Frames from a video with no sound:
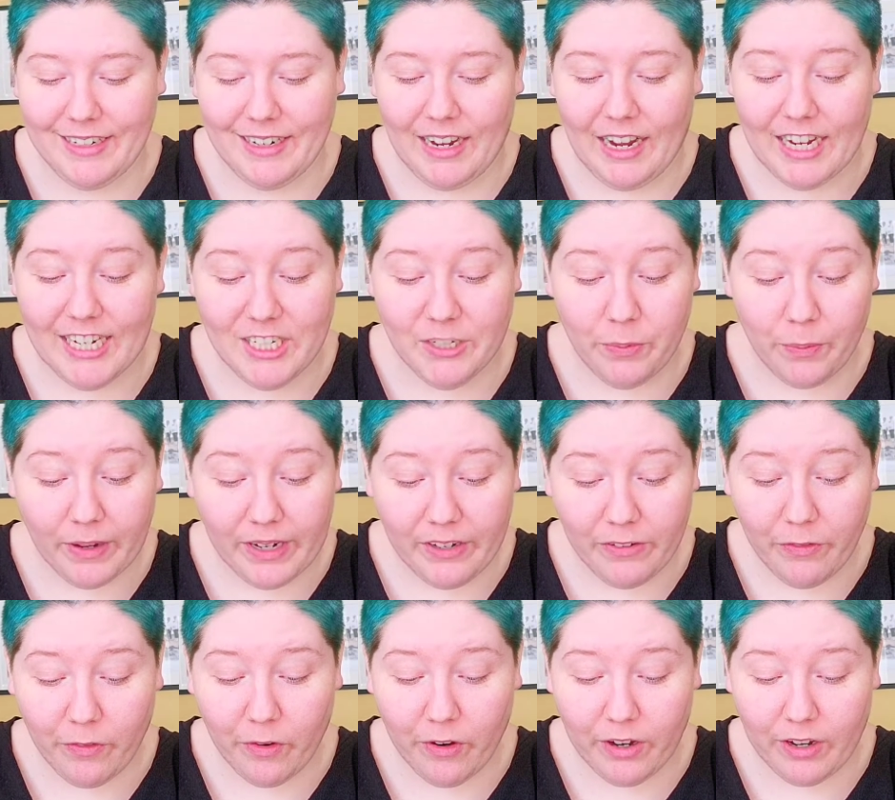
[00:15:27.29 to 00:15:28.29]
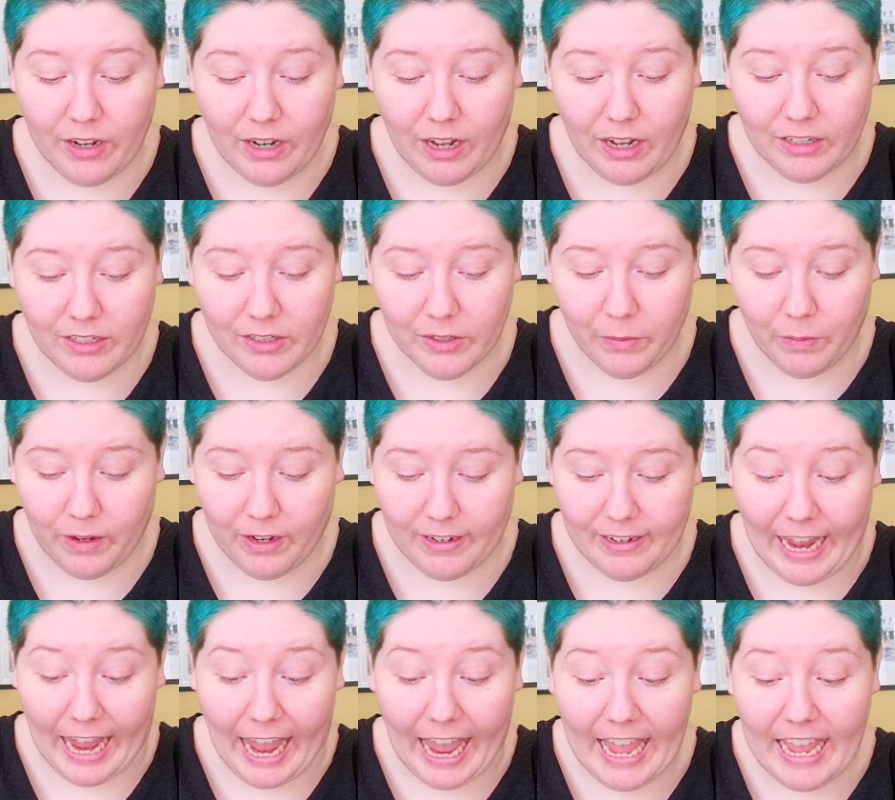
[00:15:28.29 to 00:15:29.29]
A 24 color one
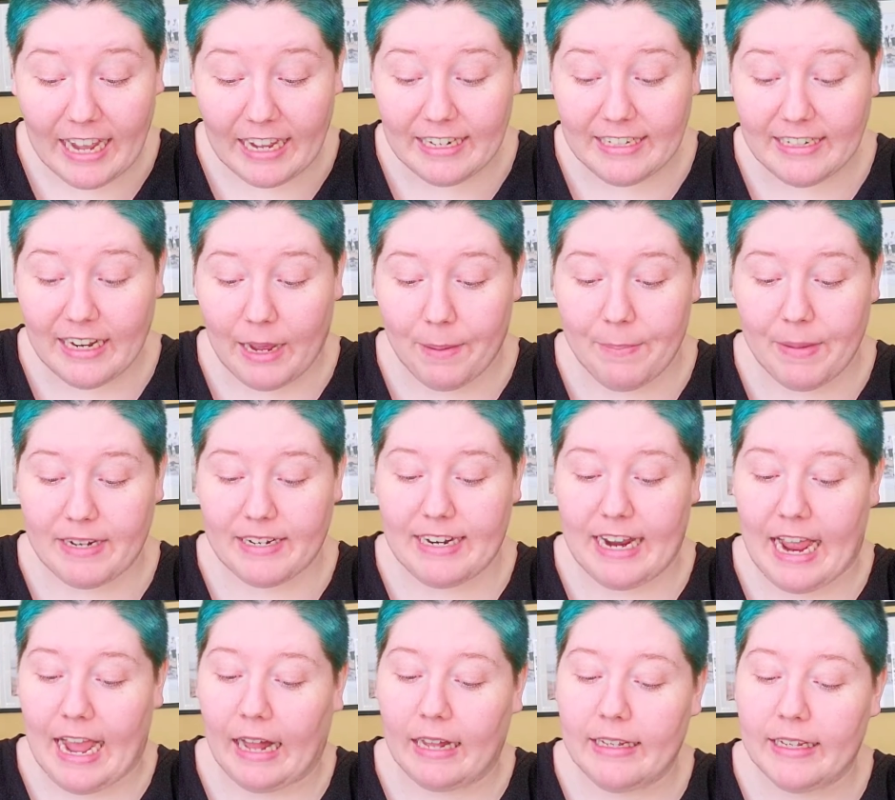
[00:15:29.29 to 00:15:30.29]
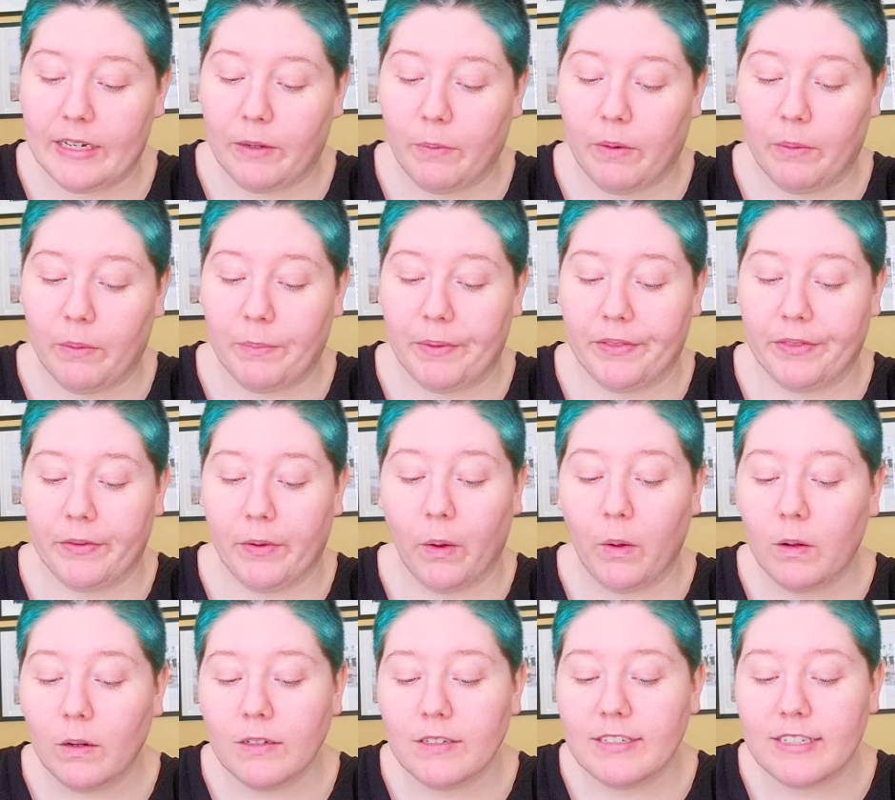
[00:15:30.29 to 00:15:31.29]
and a metallic one with
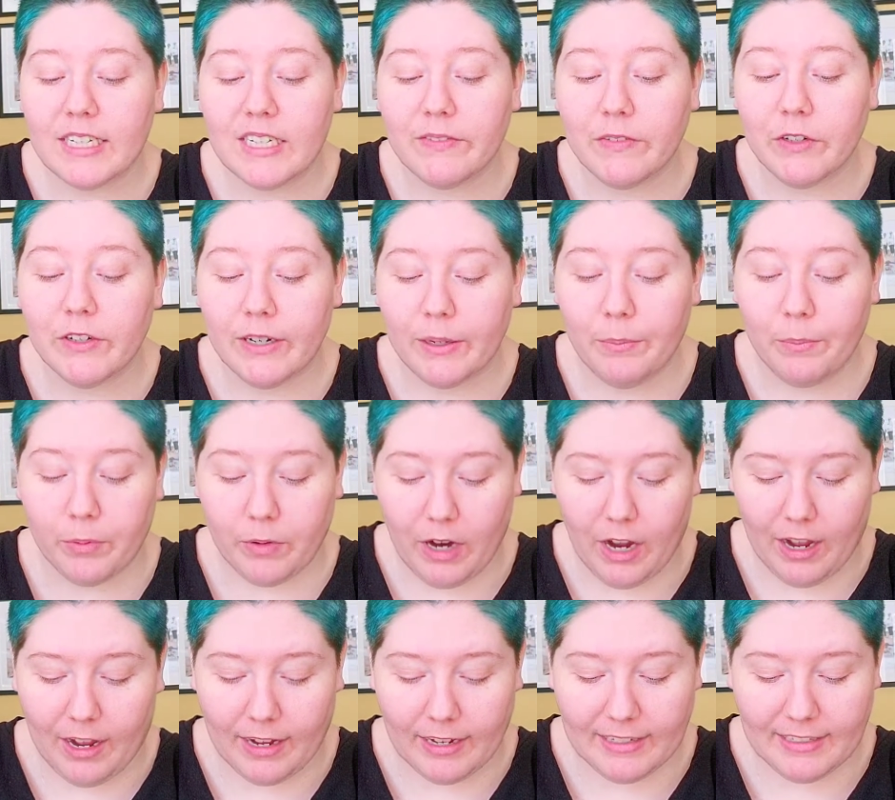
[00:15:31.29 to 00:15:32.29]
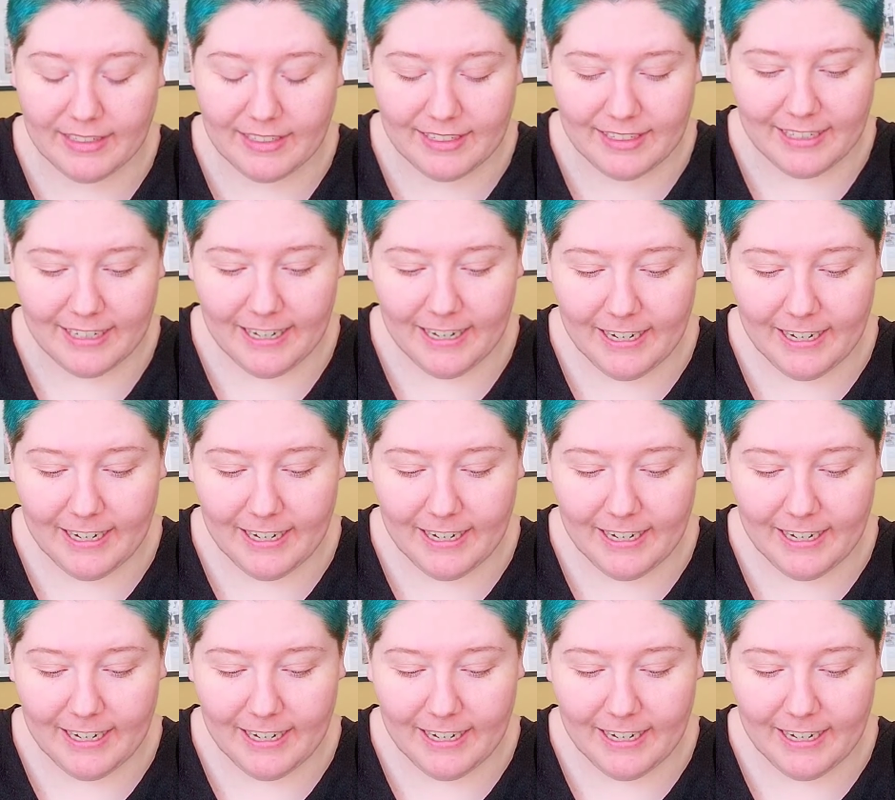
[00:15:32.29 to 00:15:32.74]
gold, silver, and bronze.